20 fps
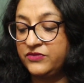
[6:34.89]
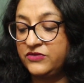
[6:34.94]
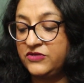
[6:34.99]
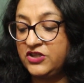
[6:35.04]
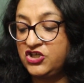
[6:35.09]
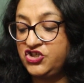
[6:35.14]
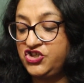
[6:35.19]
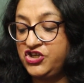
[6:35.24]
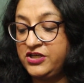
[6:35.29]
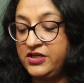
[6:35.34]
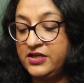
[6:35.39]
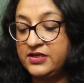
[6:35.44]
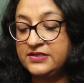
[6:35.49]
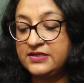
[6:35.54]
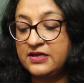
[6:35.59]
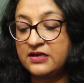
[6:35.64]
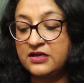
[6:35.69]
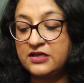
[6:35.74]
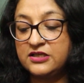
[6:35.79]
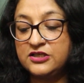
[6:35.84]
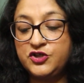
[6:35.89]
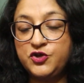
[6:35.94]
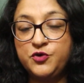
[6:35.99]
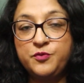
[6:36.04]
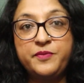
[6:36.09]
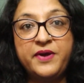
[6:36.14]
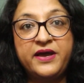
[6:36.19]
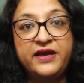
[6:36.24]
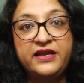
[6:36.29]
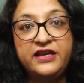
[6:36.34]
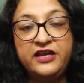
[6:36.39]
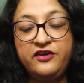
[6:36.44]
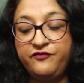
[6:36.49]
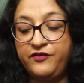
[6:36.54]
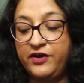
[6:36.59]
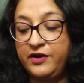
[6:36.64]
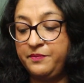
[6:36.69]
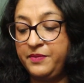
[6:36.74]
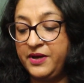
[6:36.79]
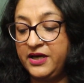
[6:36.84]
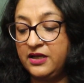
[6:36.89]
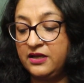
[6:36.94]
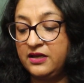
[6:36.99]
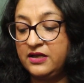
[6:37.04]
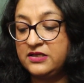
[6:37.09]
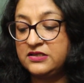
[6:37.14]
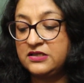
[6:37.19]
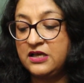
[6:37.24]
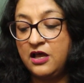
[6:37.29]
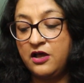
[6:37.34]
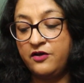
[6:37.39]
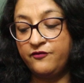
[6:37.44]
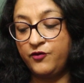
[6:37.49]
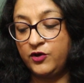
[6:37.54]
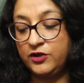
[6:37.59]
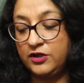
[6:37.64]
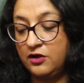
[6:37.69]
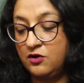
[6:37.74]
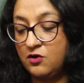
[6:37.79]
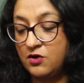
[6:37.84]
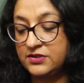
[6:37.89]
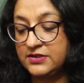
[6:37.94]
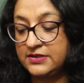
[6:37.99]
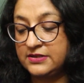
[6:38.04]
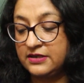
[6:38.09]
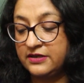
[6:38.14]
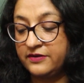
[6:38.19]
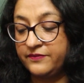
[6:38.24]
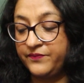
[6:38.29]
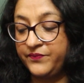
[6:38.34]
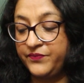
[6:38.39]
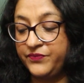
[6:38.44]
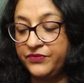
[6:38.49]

The genius are consumed by grief and bitterness for their lost son,